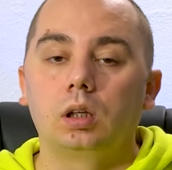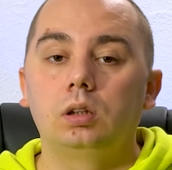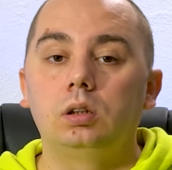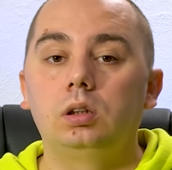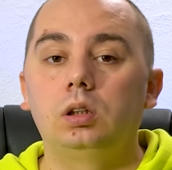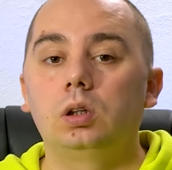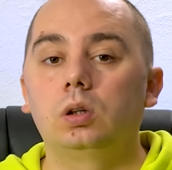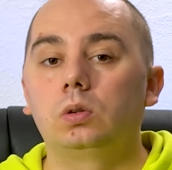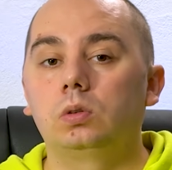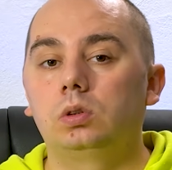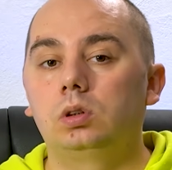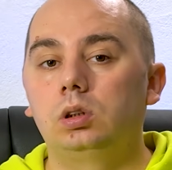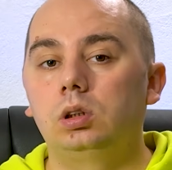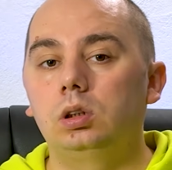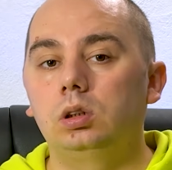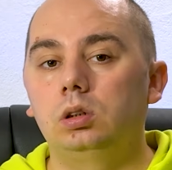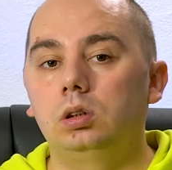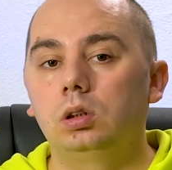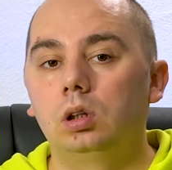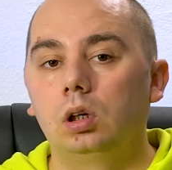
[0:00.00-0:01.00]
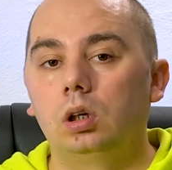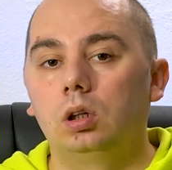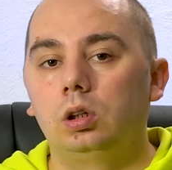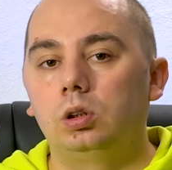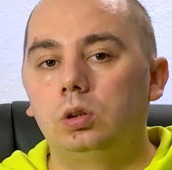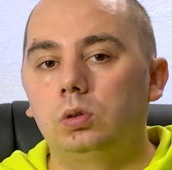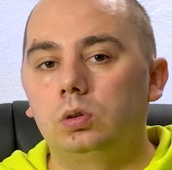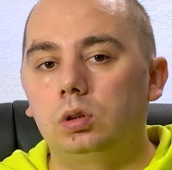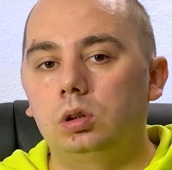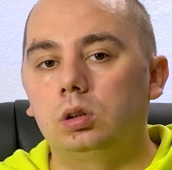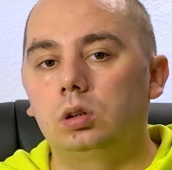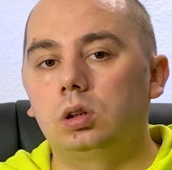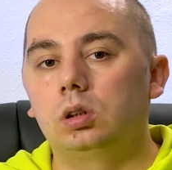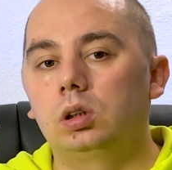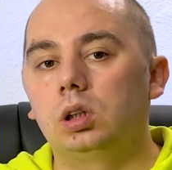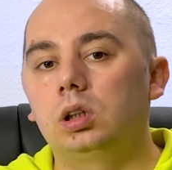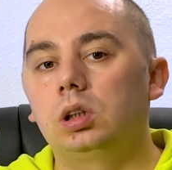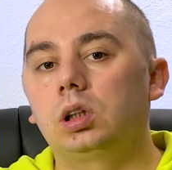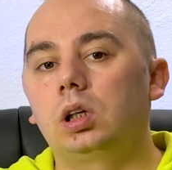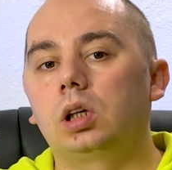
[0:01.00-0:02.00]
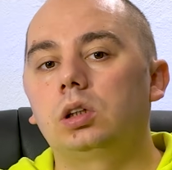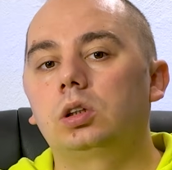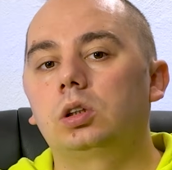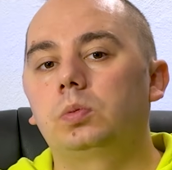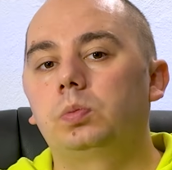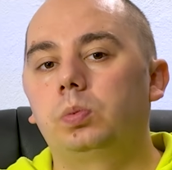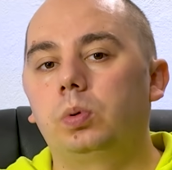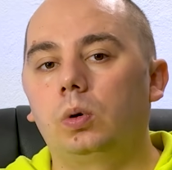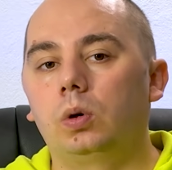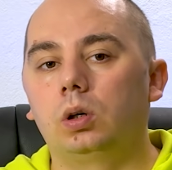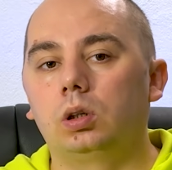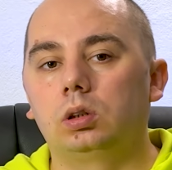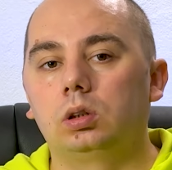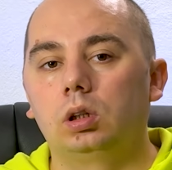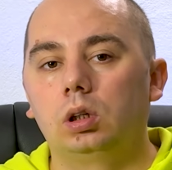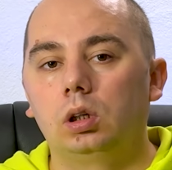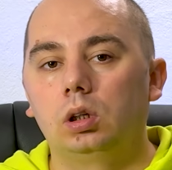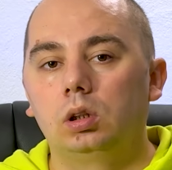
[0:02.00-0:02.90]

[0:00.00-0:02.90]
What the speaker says: DOT uses a dedicated port.